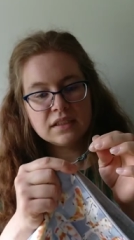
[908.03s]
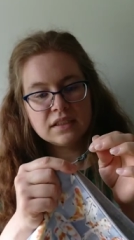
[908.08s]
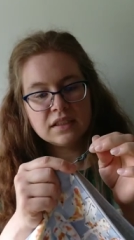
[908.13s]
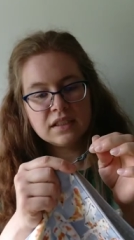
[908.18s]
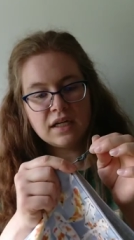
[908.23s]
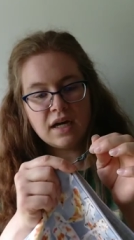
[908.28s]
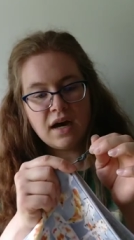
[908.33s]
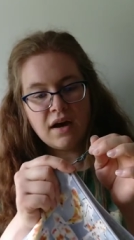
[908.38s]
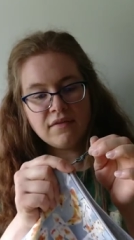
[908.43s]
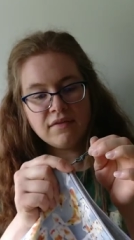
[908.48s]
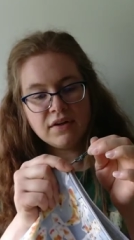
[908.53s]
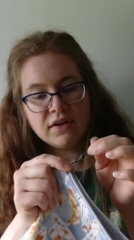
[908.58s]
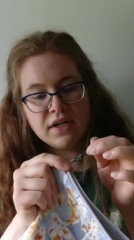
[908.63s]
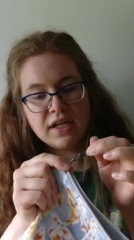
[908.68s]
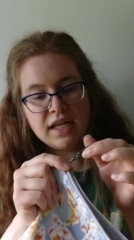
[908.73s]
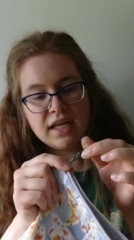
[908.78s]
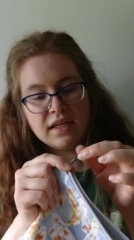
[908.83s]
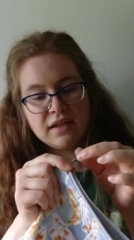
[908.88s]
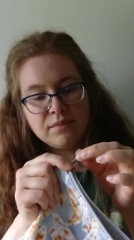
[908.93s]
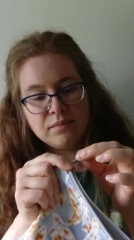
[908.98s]
covered
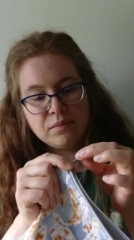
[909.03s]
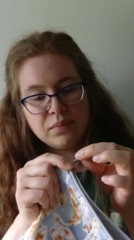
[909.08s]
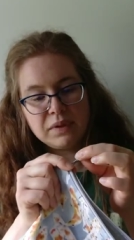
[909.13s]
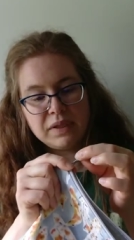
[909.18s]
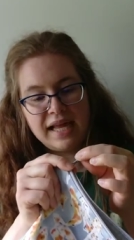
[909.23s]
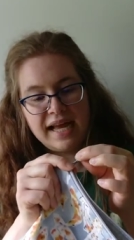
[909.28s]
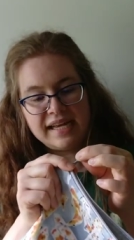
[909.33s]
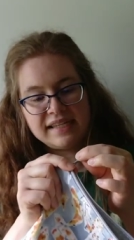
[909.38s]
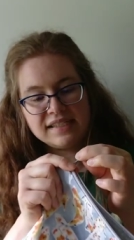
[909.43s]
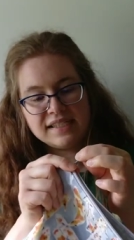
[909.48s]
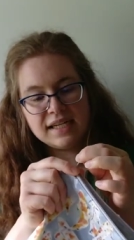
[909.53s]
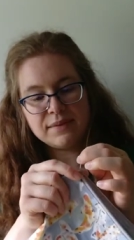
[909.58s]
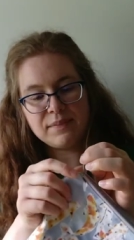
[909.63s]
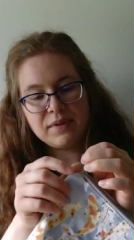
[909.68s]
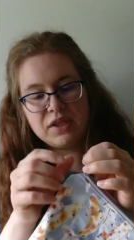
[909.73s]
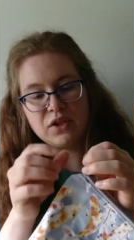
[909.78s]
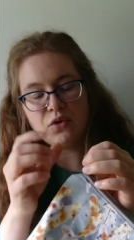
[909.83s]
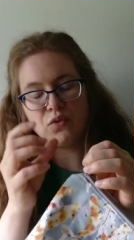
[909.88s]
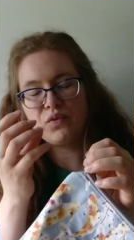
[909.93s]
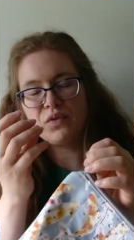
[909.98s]
in plastic,
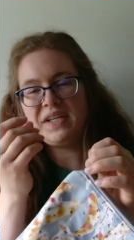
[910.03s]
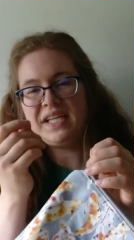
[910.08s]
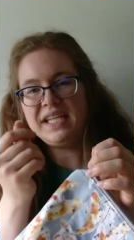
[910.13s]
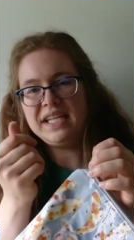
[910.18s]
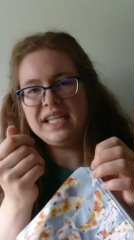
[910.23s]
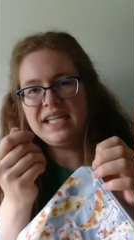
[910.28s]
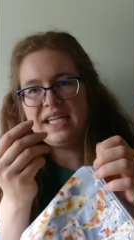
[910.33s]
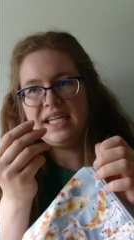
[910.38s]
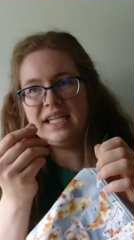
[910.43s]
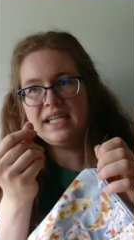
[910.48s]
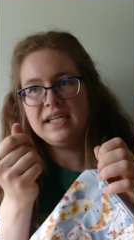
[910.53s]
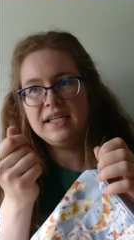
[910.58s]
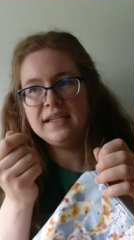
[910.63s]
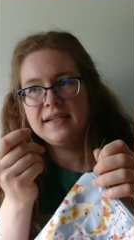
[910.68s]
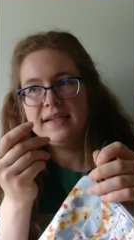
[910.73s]
but the really